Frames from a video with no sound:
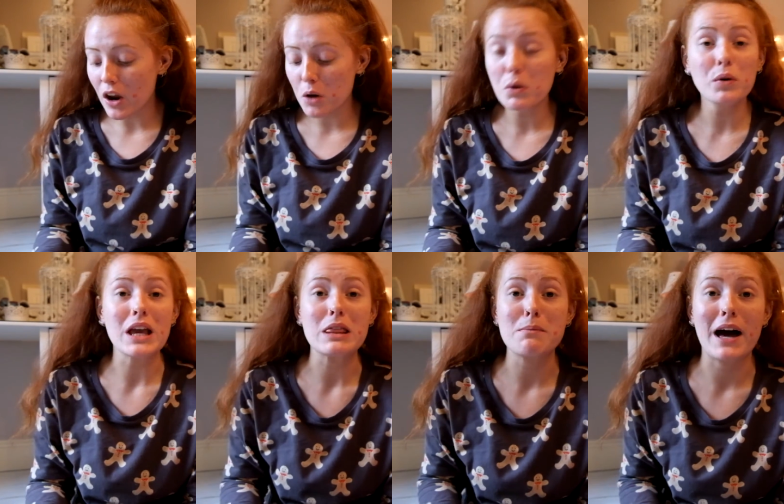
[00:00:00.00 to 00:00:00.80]
And I
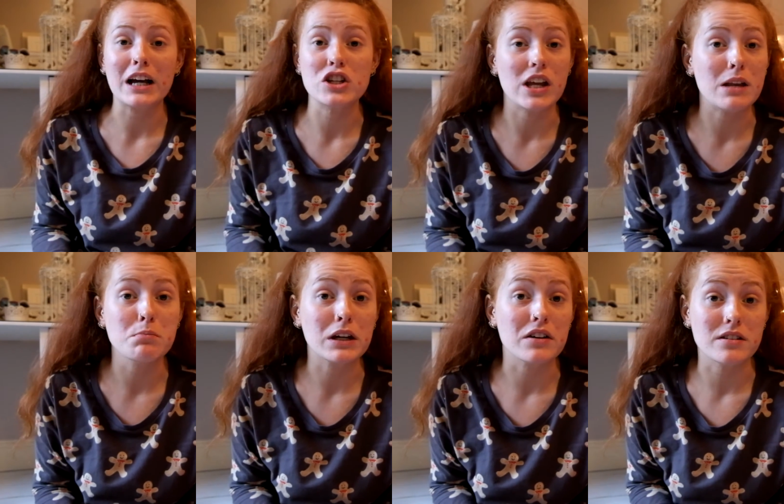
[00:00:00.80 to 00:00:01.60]
will keep the
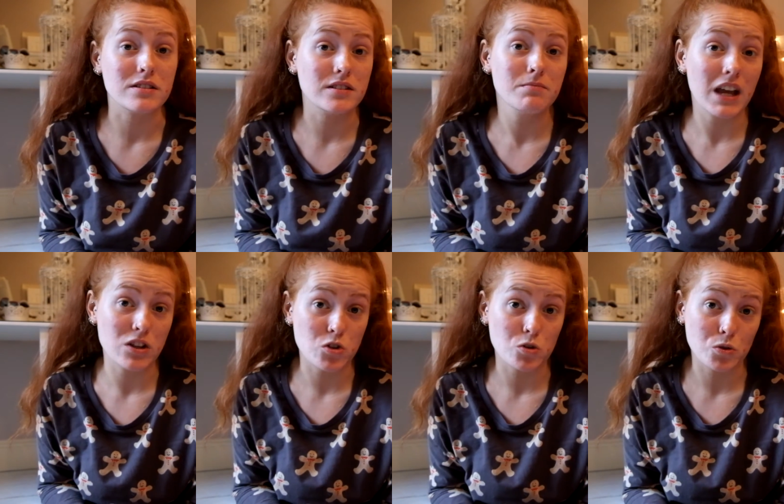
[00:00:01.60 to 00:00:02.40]
packaging because
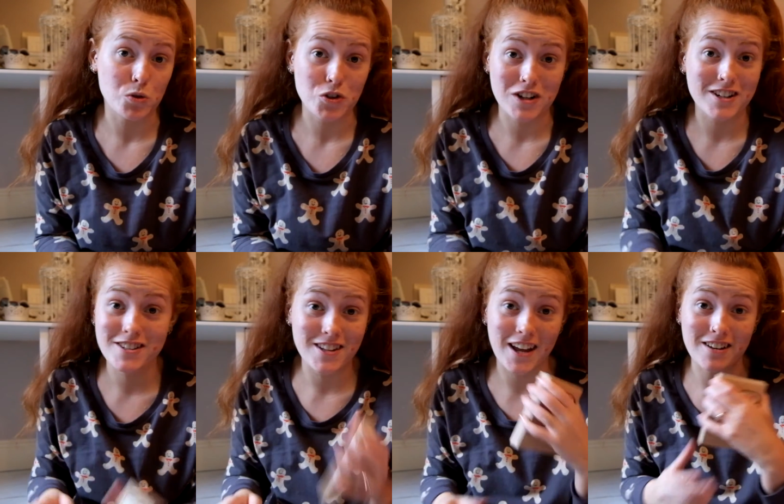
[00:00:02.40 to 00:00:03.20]
it's just
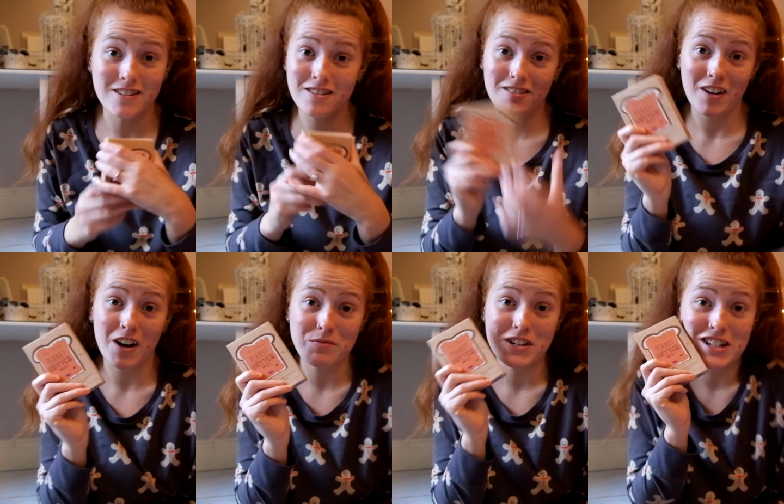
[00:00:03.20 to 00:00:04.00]
gorgeous and
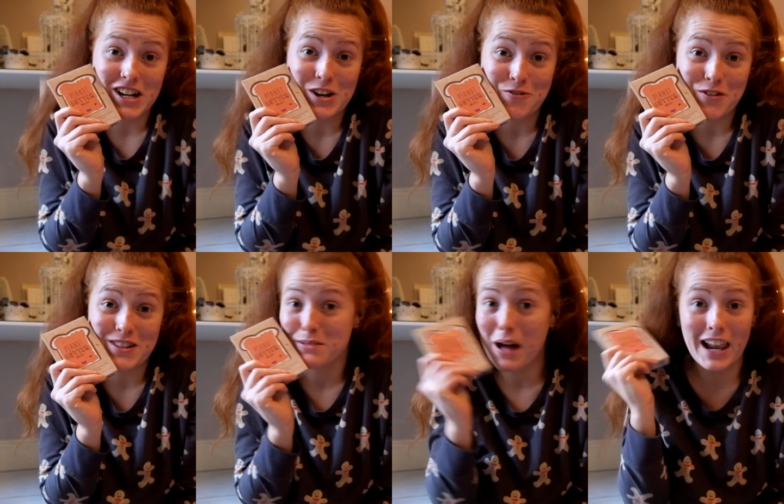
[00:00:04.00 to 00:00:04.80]
I'm just in love
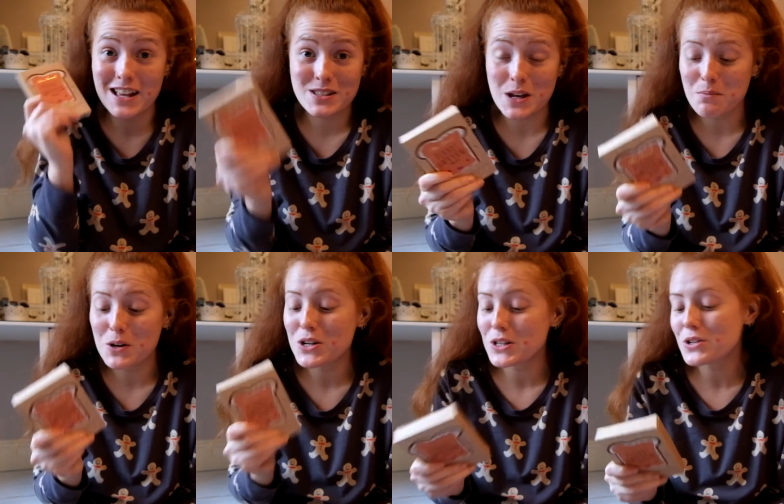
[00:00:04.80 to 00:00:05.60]
with this palette so
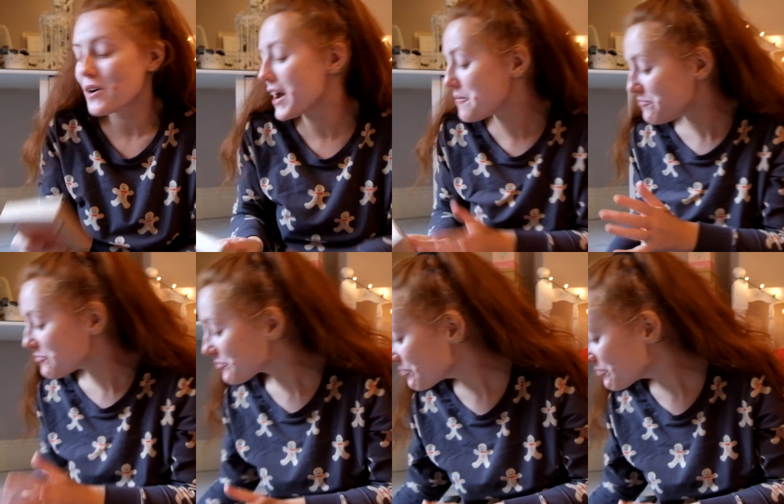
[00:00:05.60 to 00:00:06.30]
much, it's great.